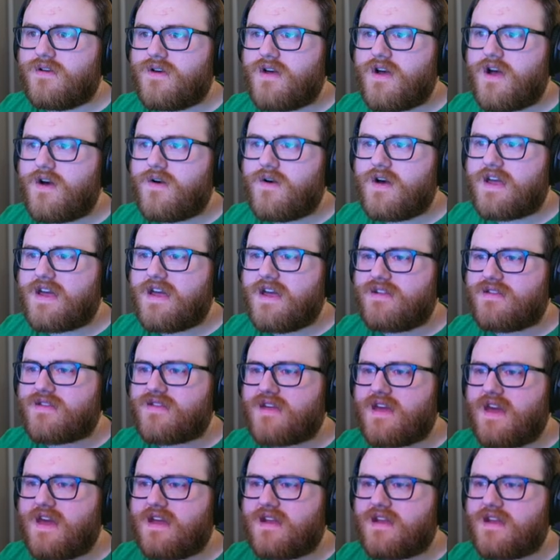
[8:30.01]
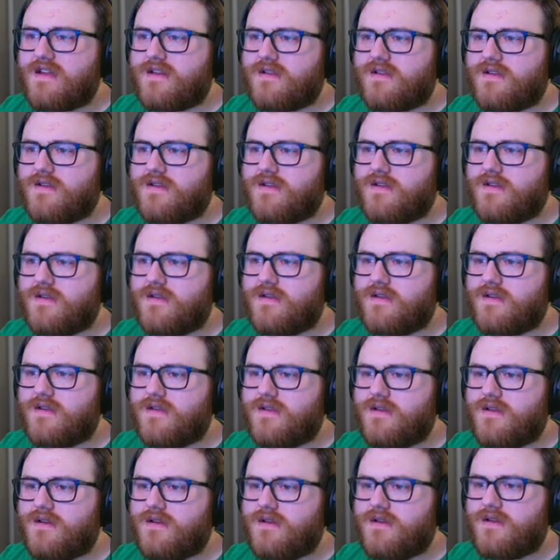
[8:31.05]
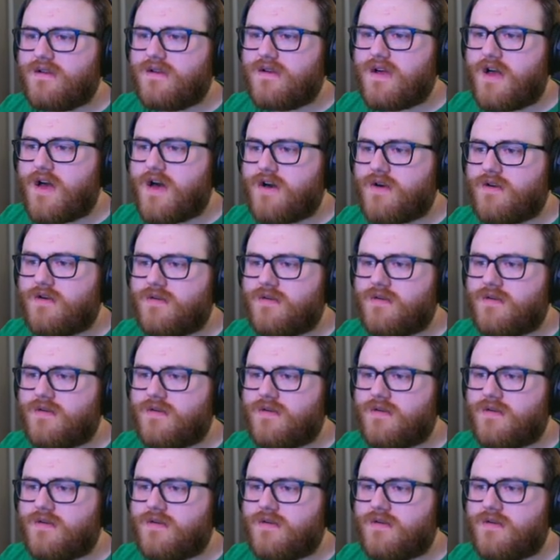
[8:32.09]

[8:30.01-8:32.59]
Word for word: Oh, I can't scan it. Oh.